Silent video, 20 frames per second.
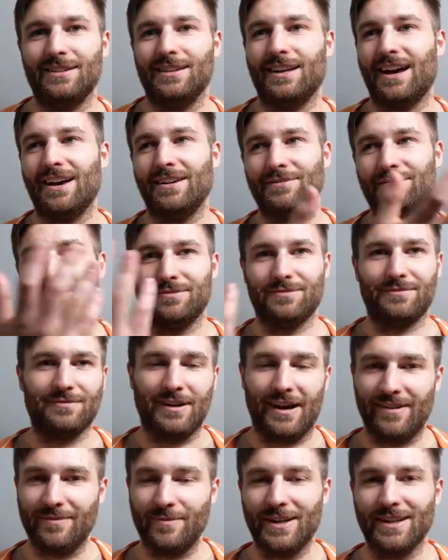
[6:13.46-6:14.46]
I've
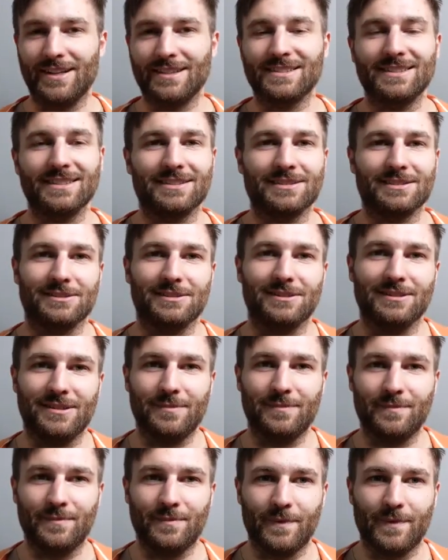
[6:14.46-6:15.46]
made it
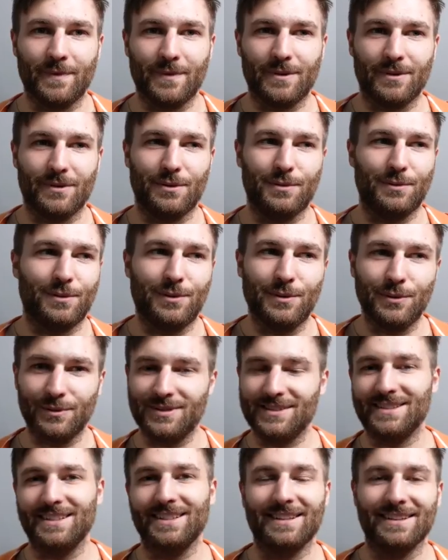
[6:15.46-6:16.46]
cyclical. Who
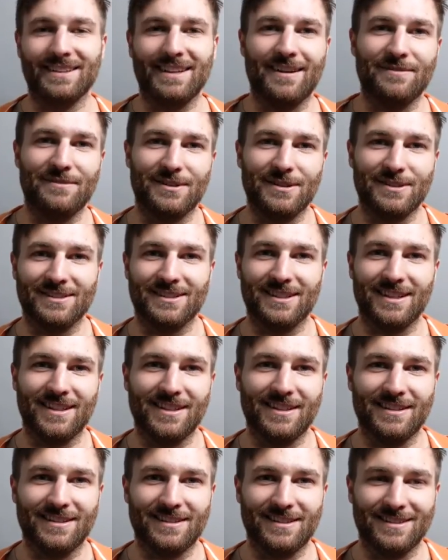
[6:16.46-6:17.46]
is singing that first
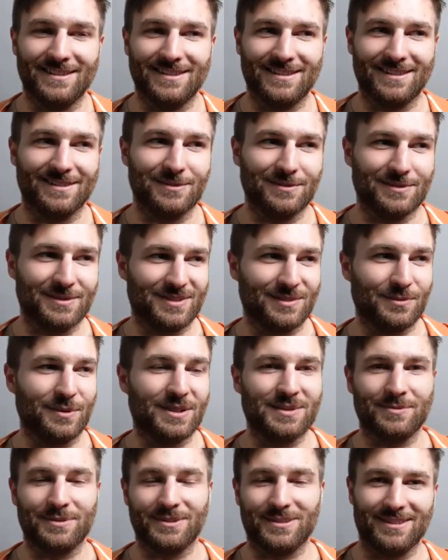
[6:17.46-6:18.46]
line? It's the
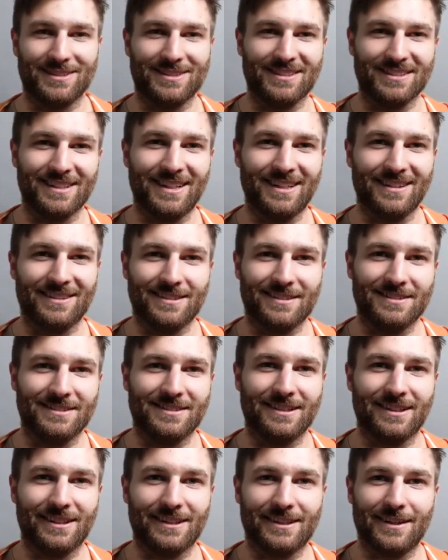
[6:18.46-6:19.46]
whispers on the lake that are
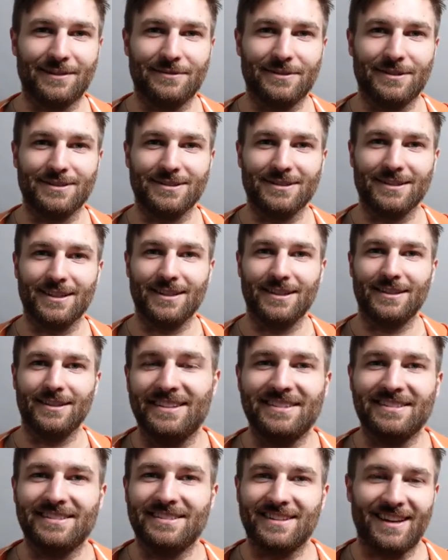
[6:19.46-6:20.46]
singing that first line. And
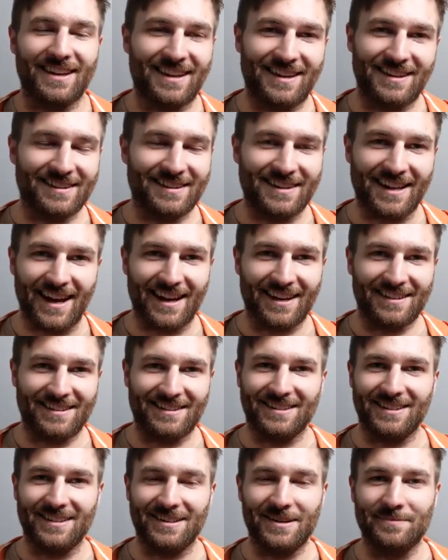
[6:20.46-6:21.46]
then to aid
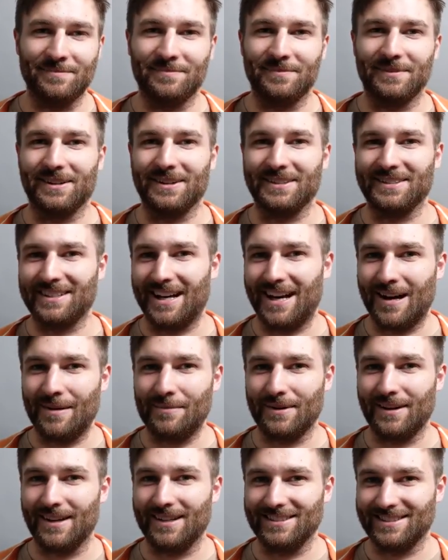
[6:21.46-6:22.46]
that on
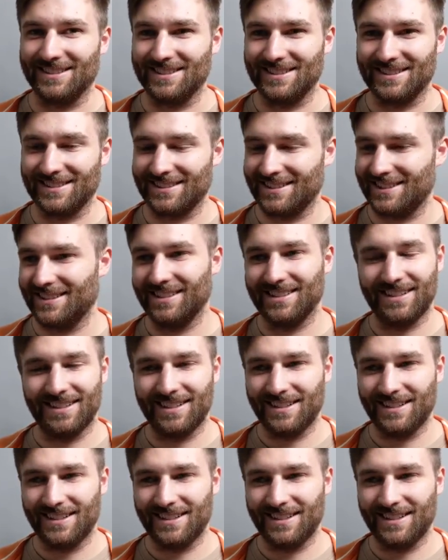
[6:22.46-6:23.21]
top as just,